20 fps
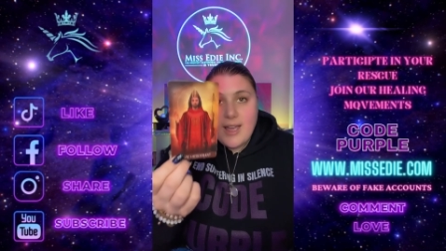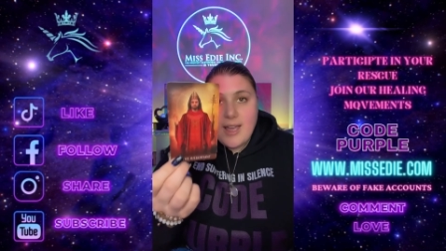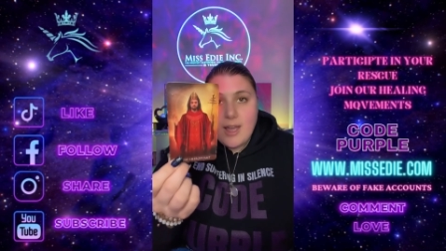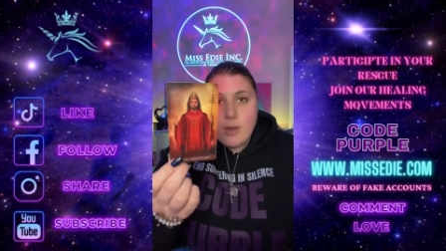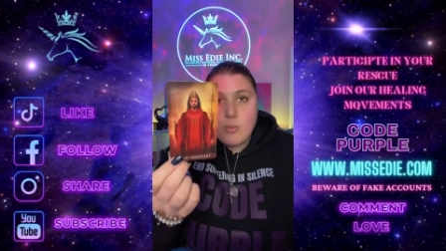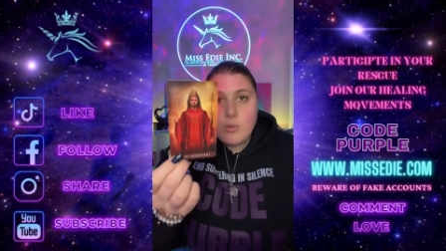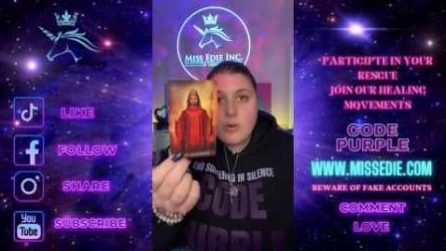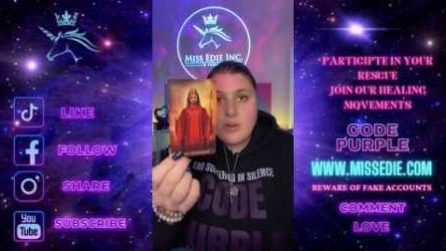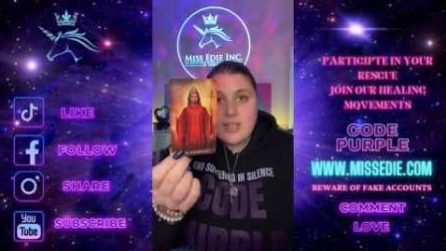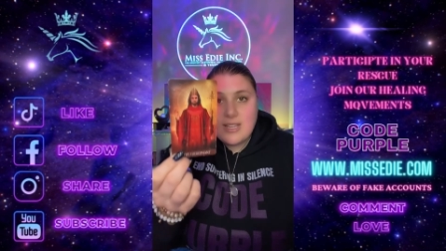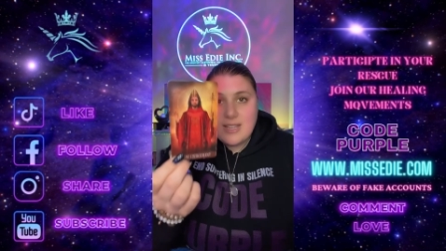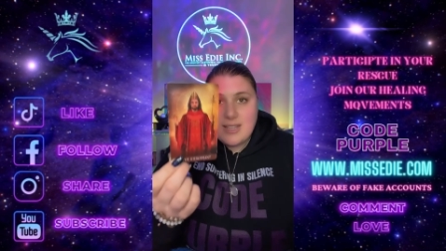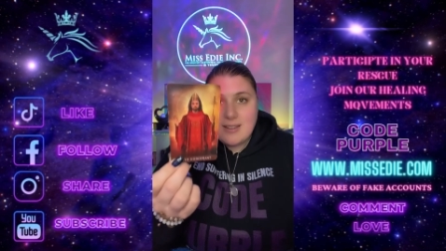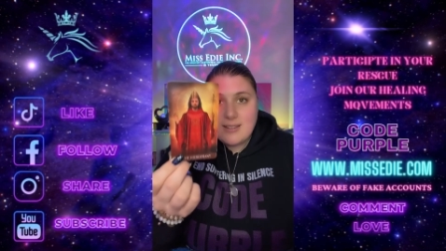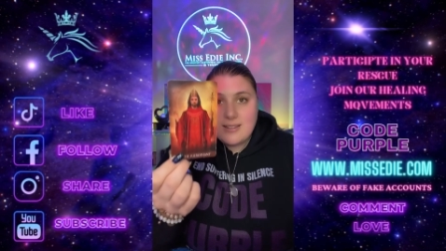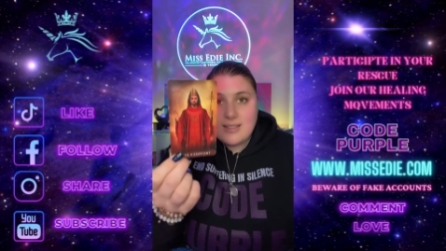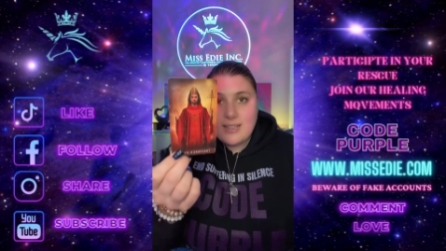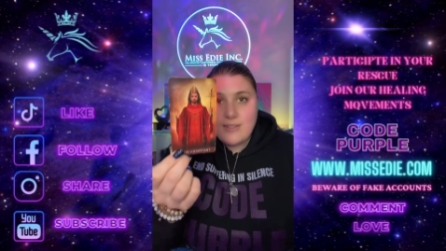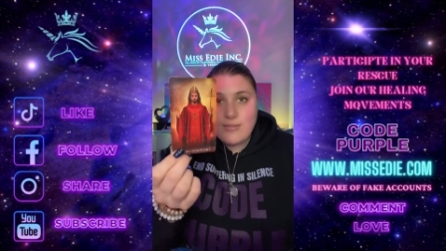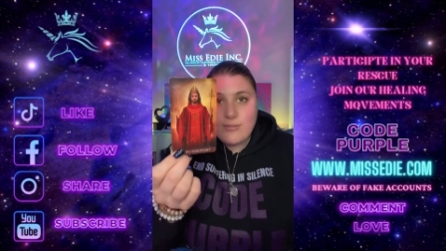hour
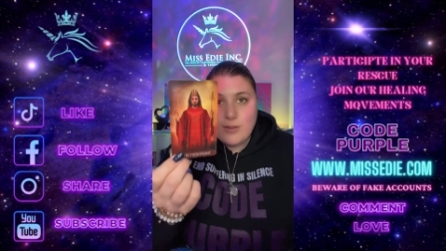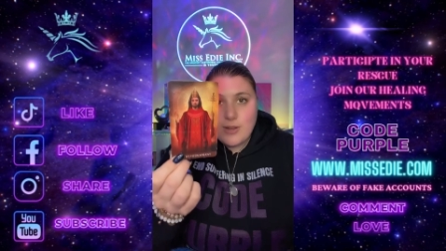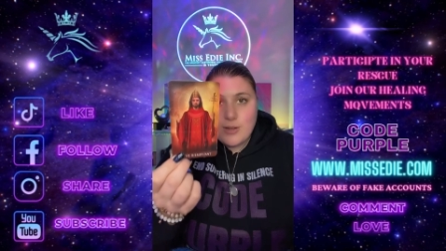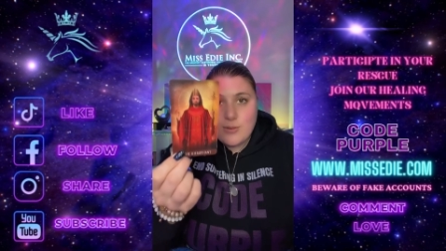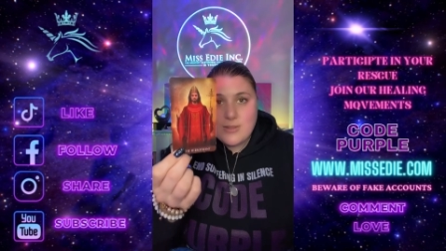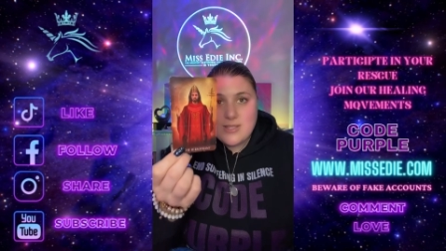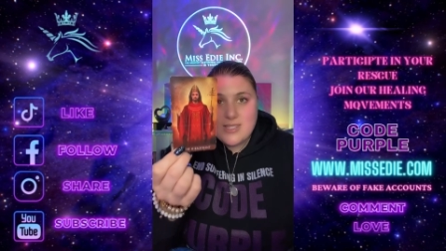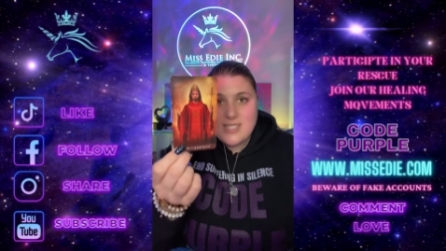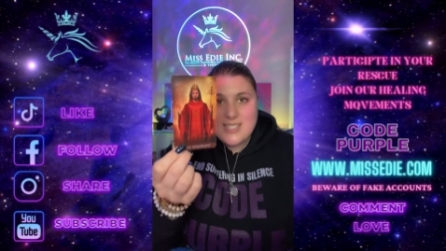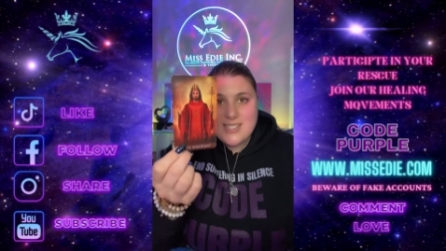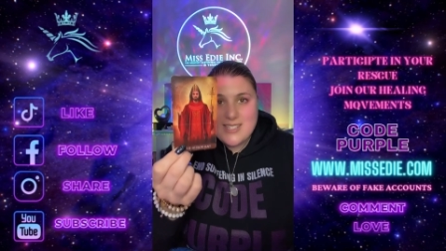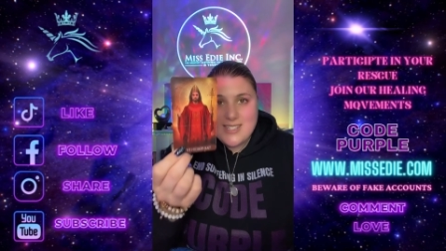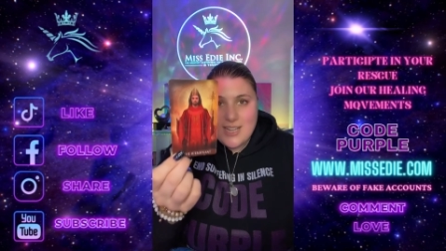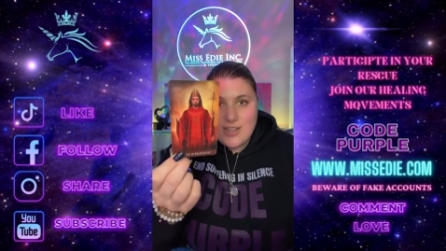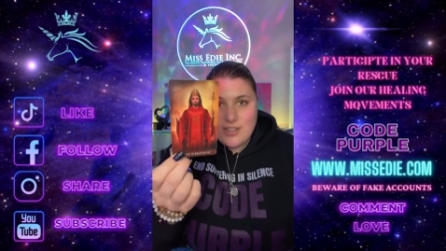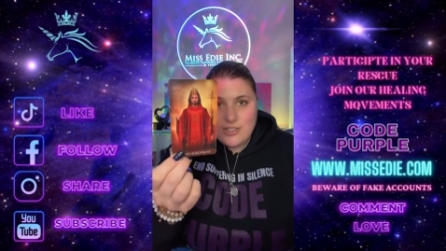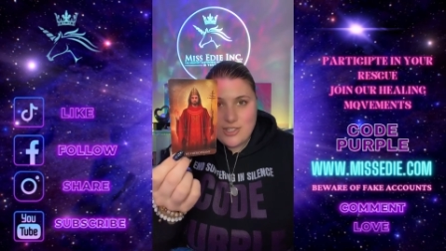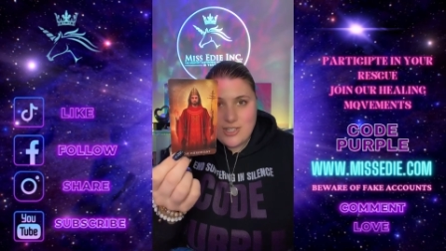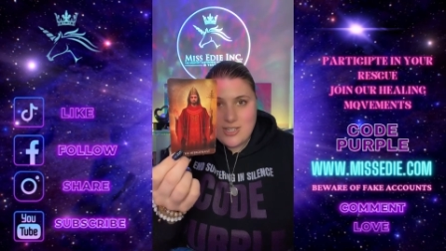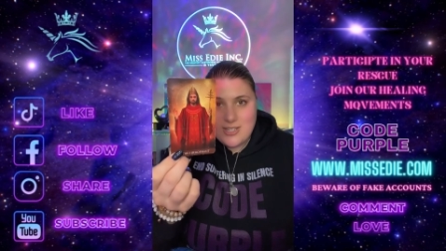healing frequency
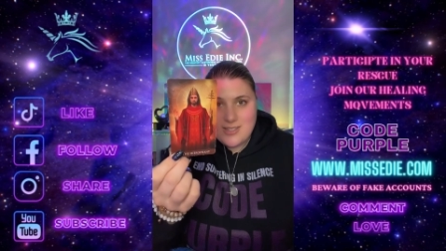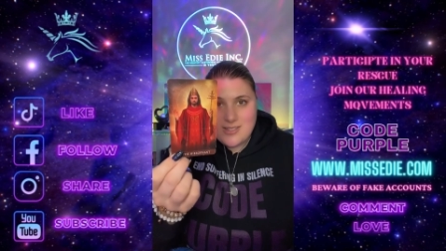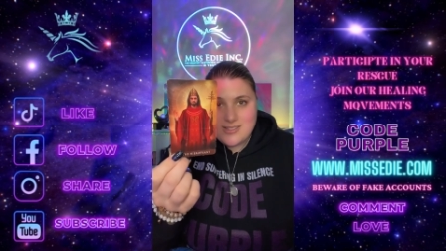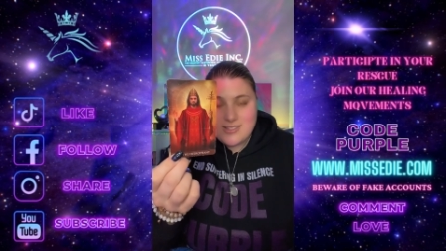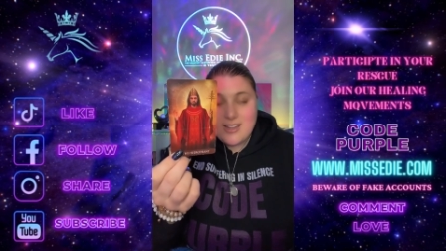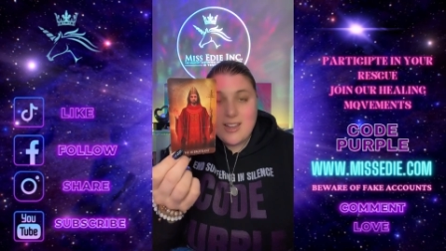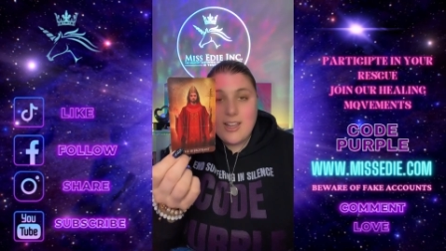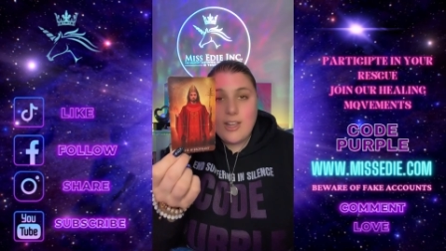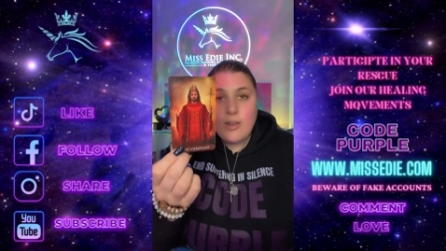sessions